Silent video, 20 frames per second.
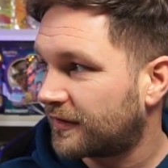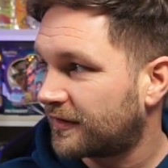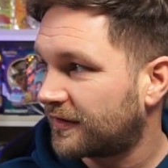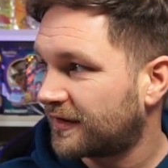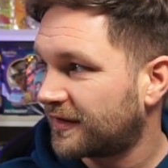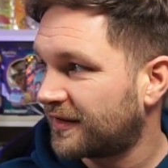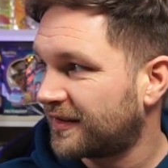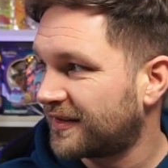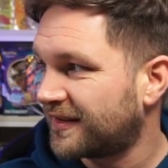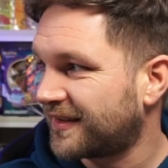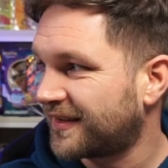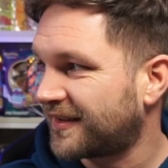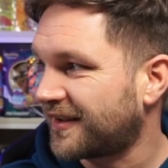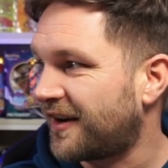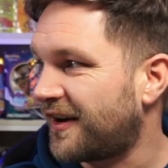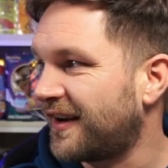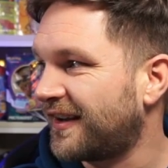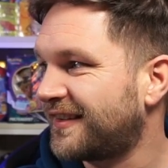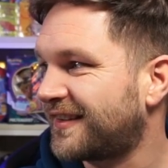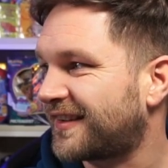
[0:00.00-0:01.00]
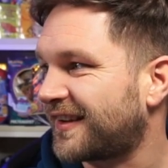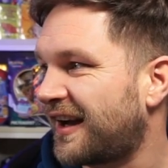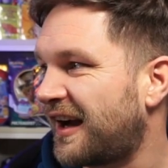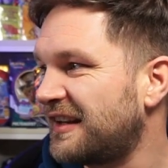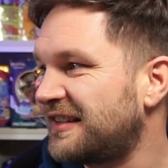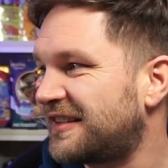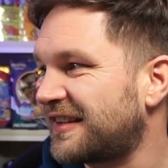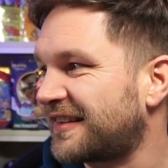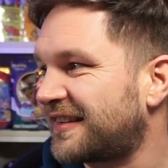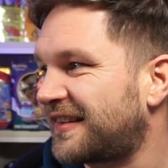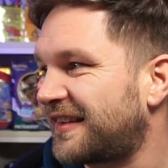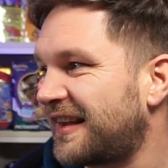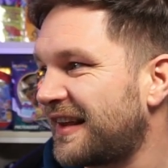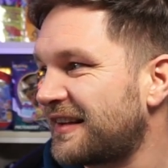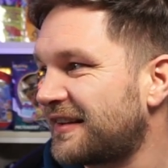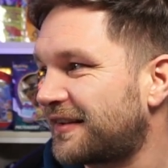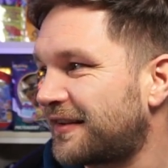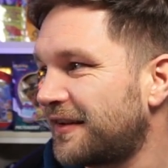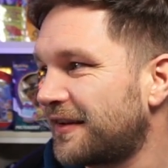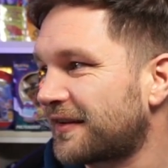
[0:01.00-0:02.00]
Look at the designs.
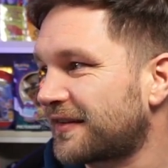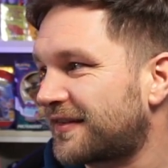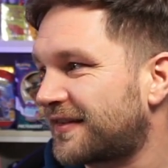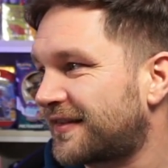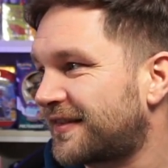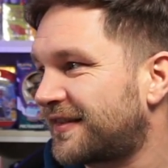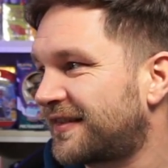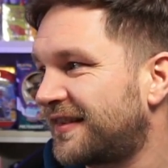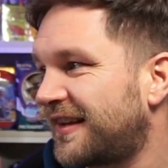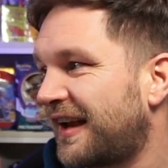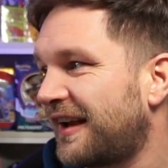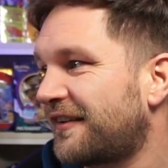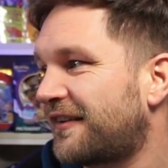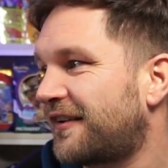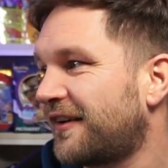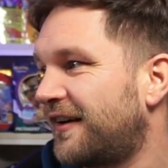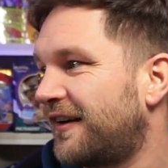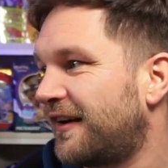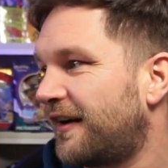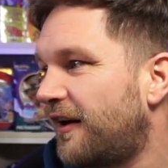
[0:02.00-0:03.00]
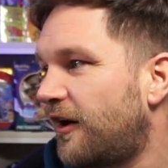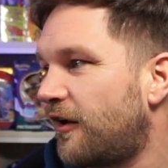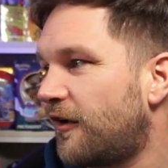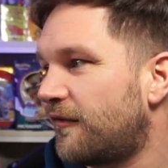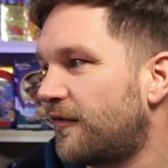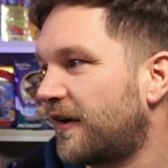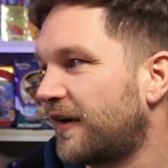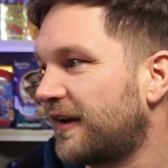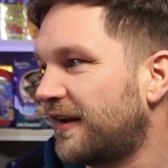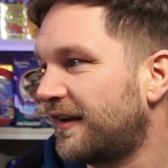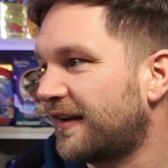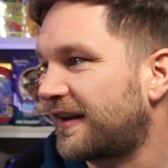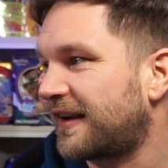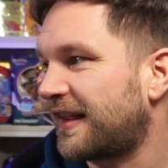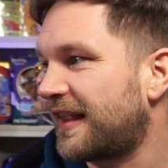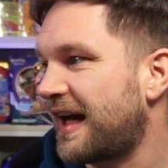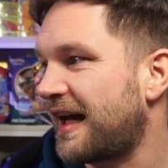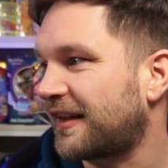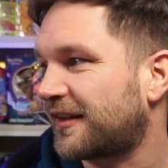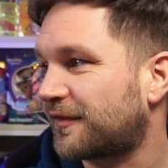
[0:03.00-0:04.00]
They got, oh my, look at
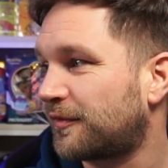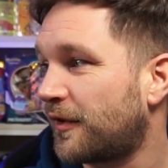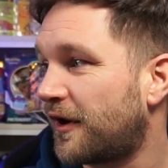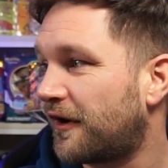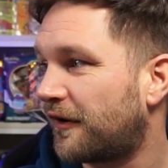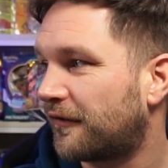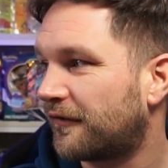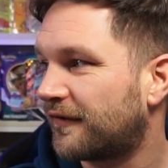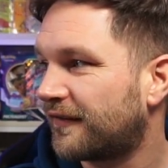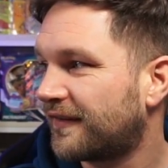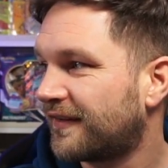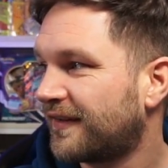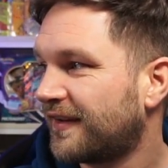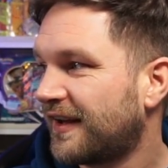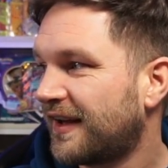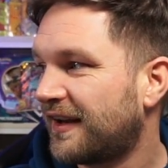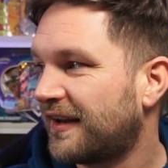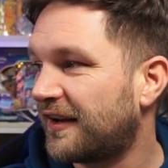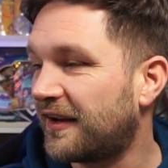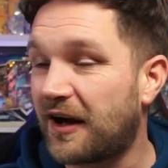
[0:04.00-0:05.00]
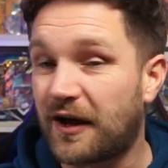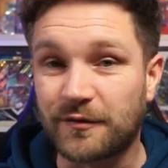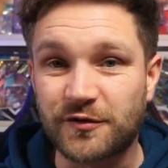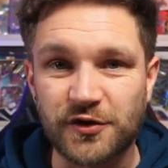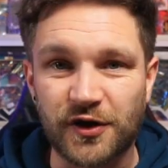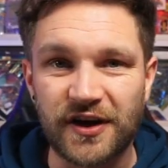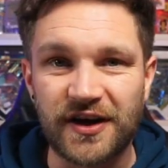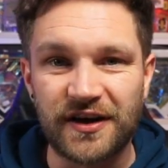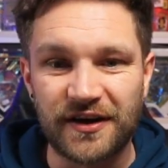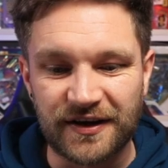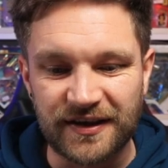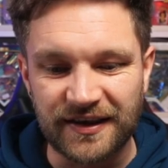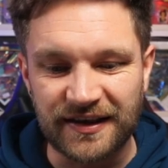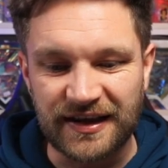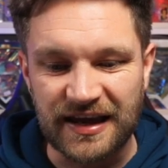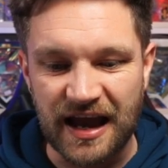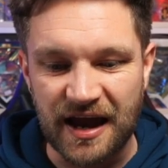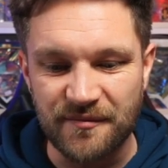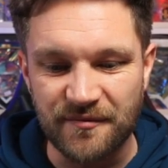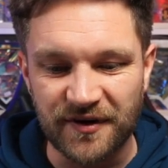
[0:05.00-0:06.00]
that swirl. Look, I'm trying to look at the
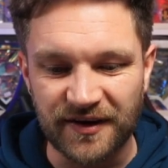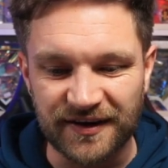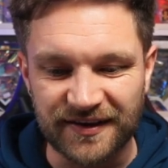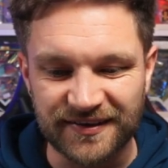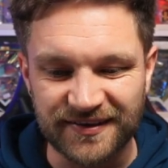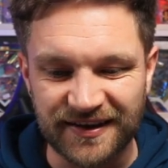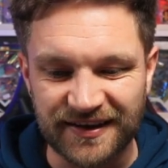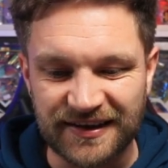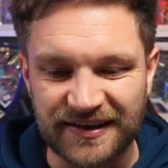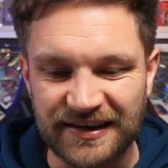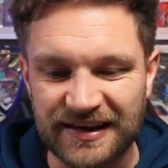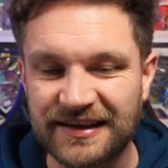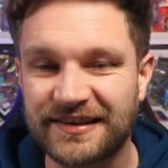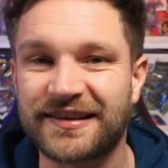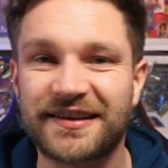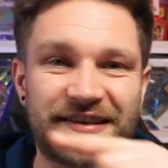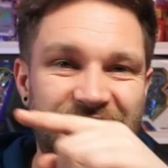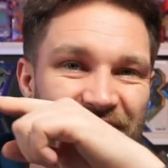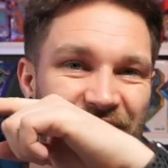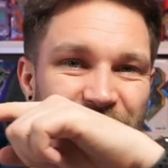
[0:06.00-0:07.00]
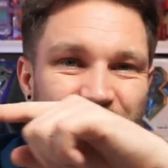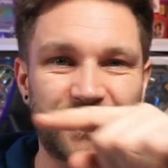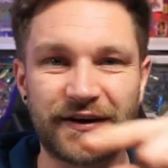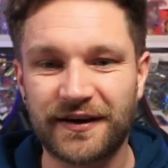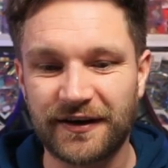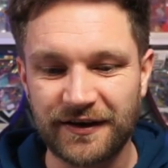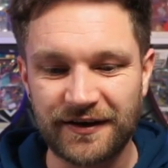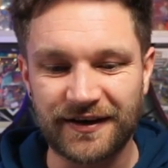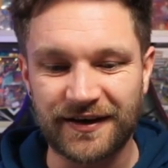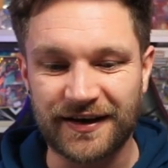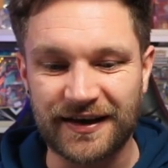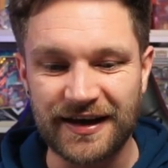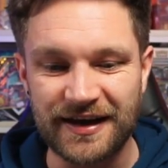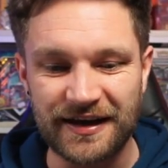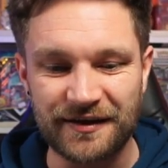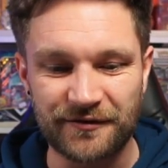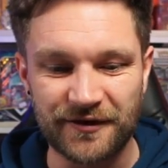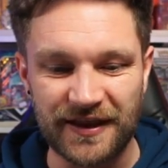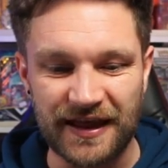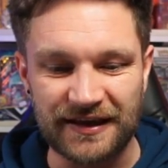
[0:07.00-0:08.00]
camera because it's a different look
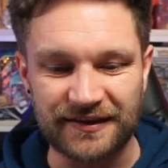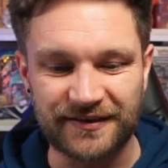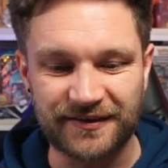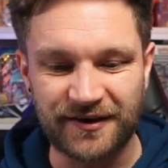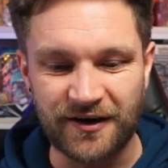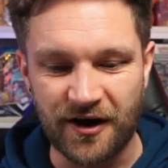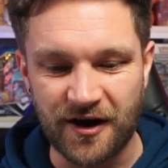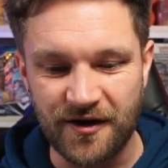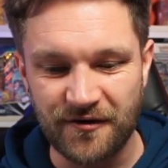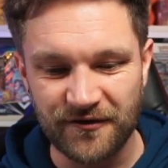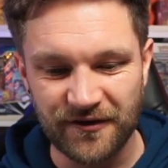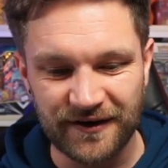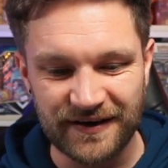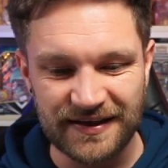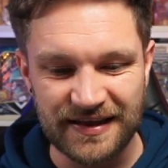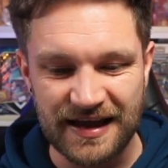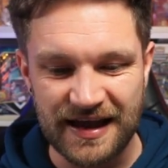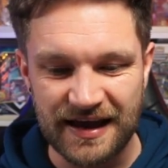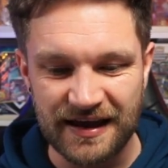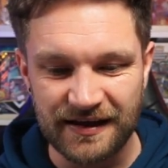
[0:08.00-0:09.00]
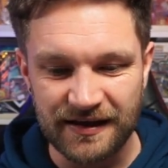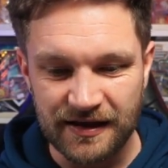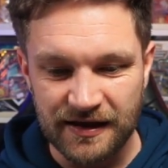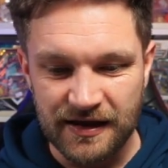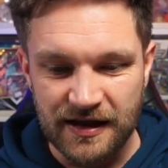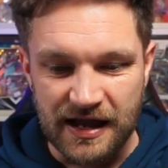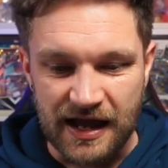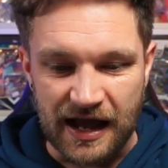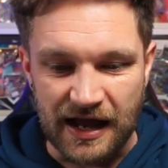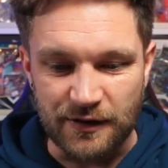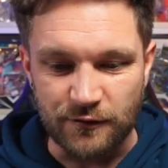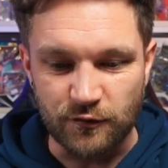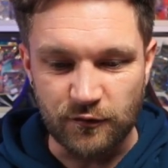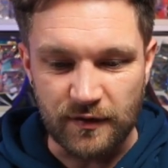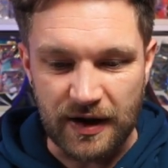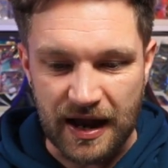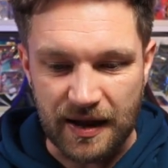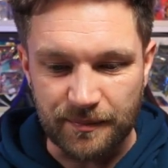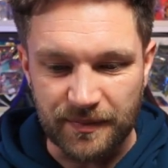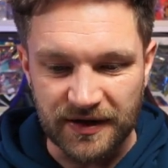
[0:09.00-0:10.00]
here, but that Skarmory there, a
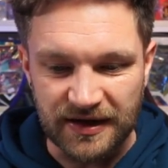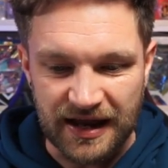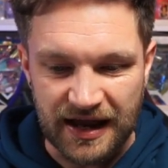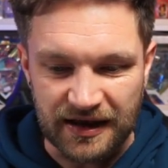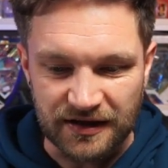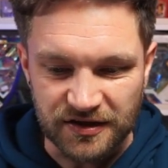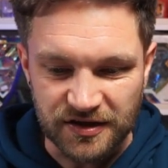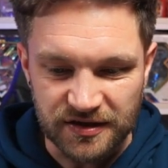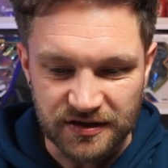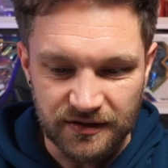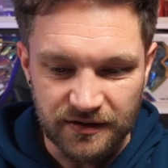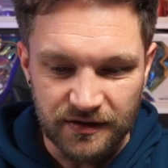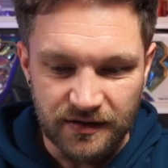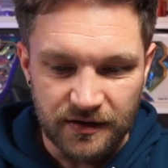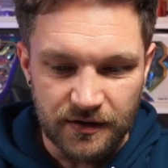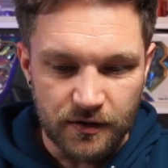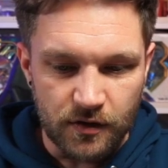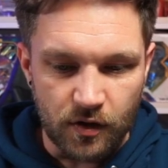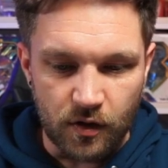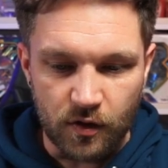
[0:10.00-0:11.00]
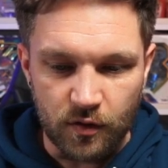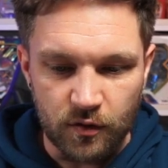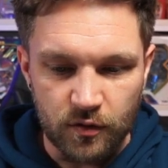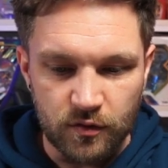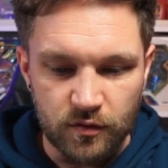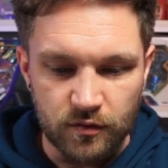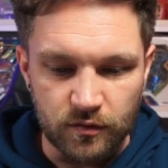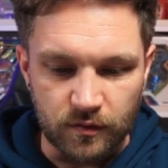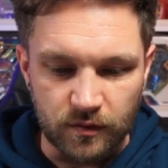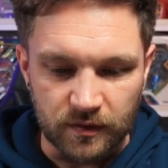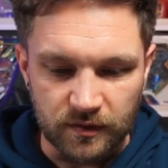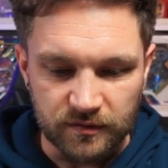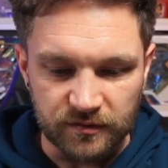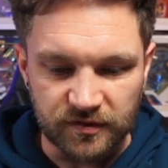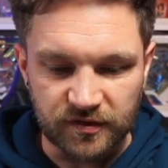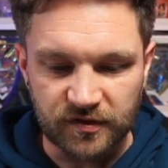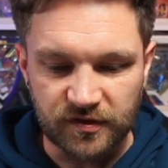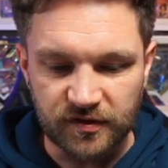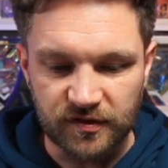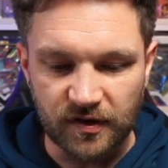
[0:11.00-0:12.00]
Rapidash. Oh,
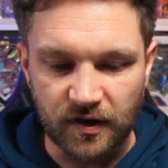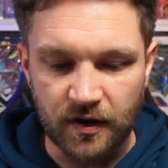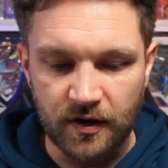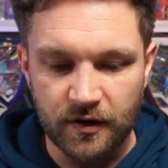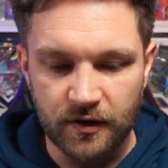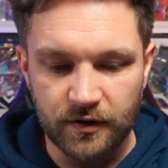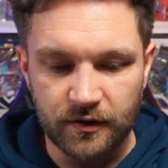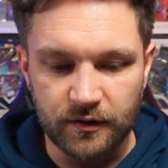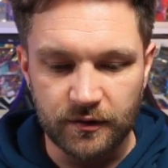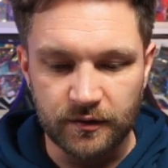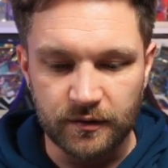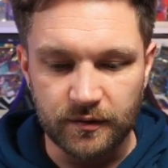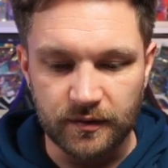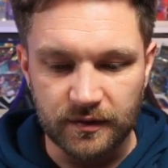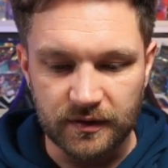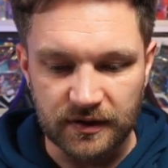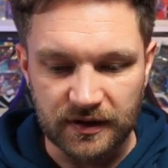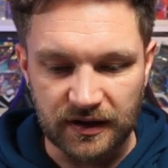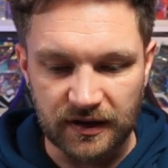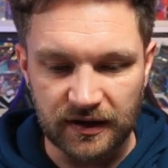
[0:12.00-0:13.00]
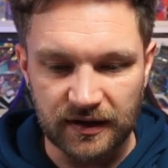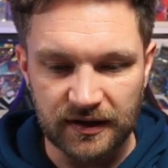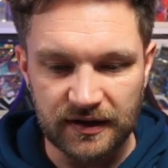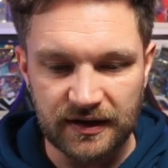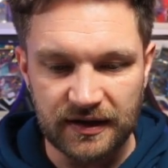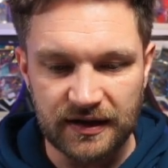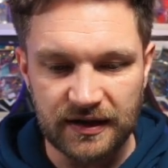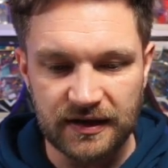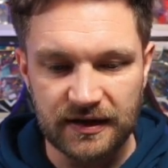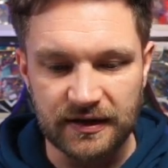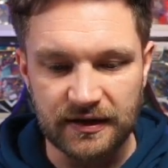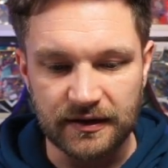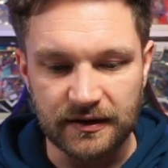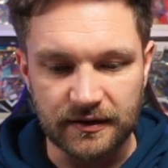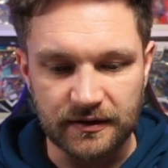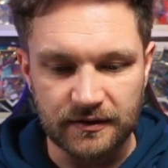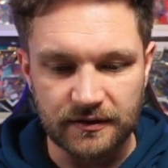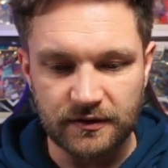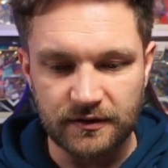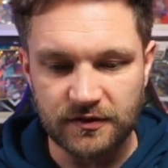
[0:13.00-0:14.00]
so
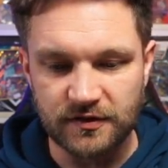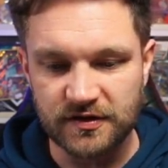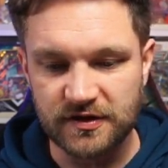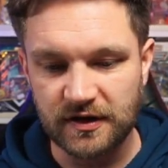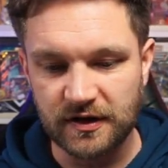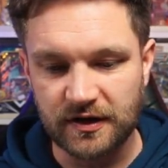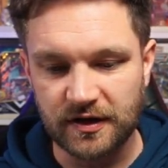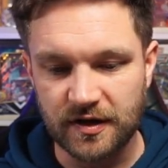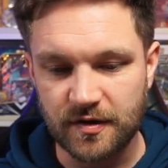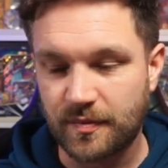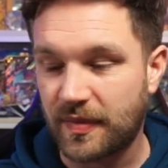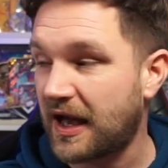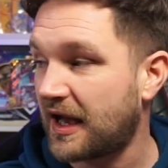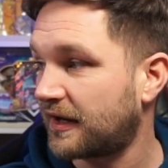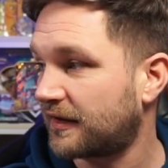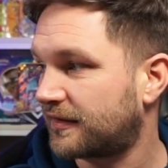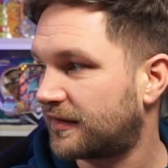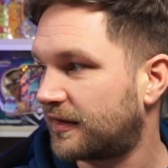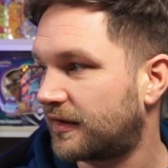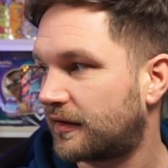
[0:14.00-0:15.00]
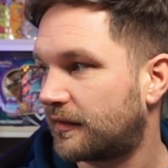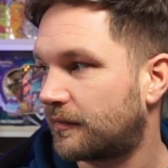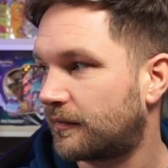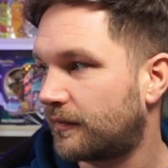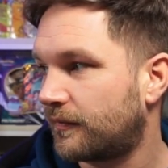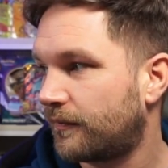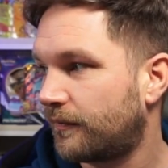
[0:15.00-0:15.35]
clean. You just look at the backs of them.